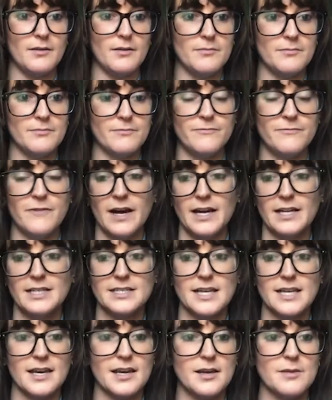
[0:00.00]
find
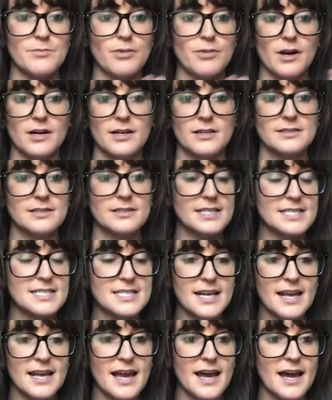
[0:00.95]
a product
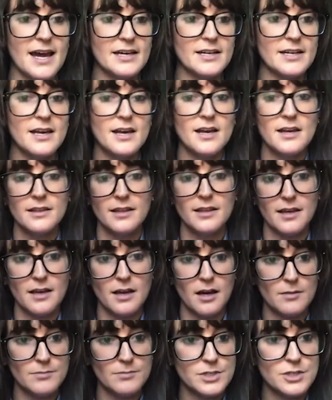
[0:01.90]
listing ad, they
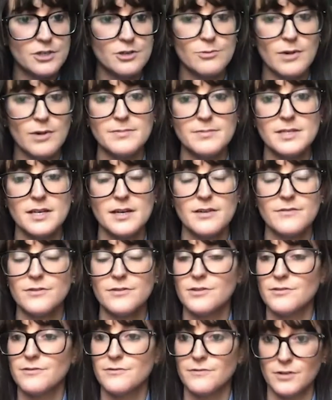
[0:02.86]
come to your website
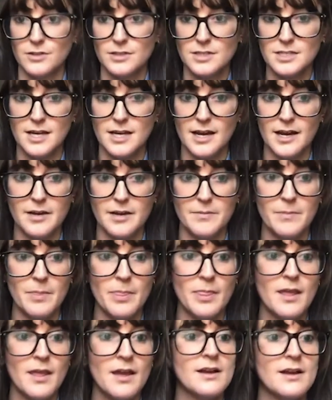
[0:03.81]
for the first time,
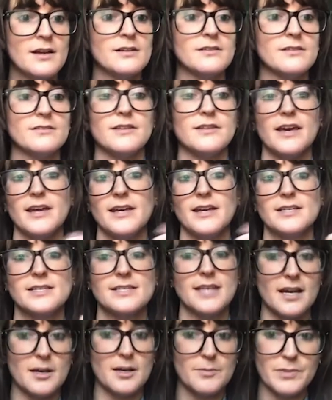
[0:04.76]
they
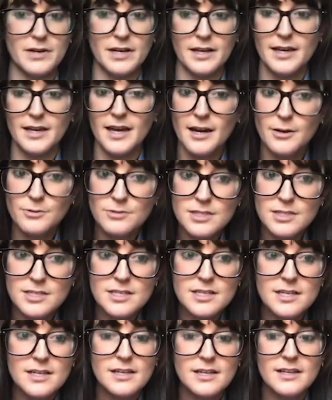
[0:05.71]
set up an account,
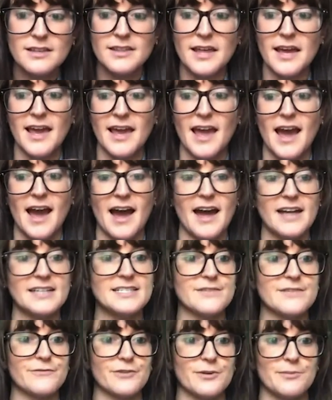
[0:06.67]
they add
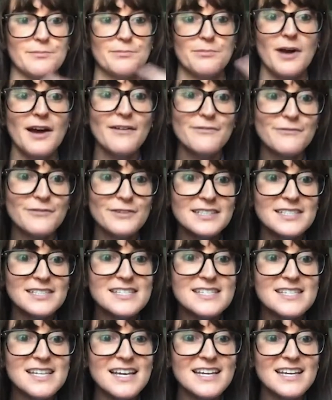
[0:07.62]
different
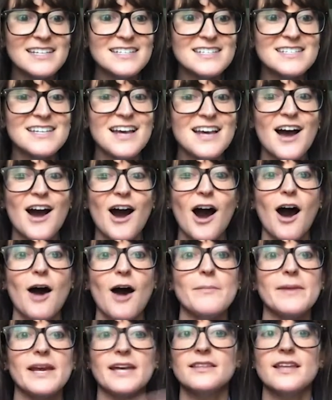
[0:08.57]
preferences,
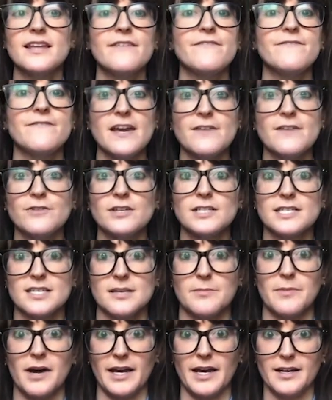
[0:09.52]
and they favorite
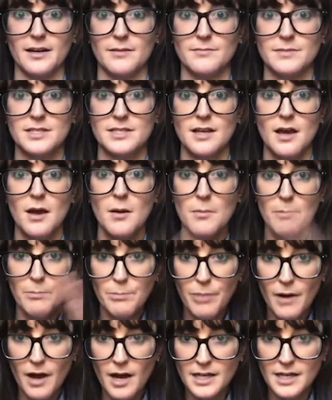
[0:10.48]
some items,
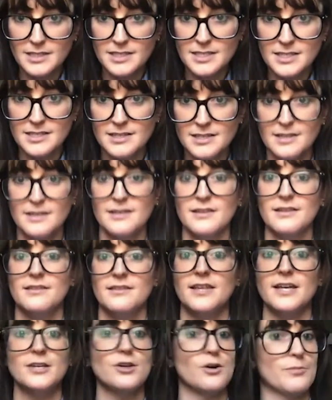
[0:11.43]
but
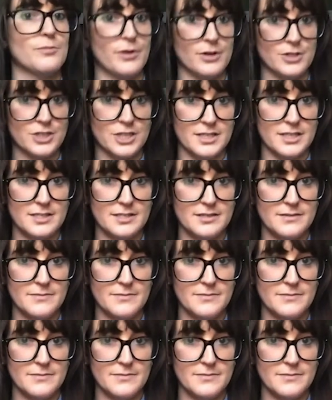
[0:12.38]
they don't purchase.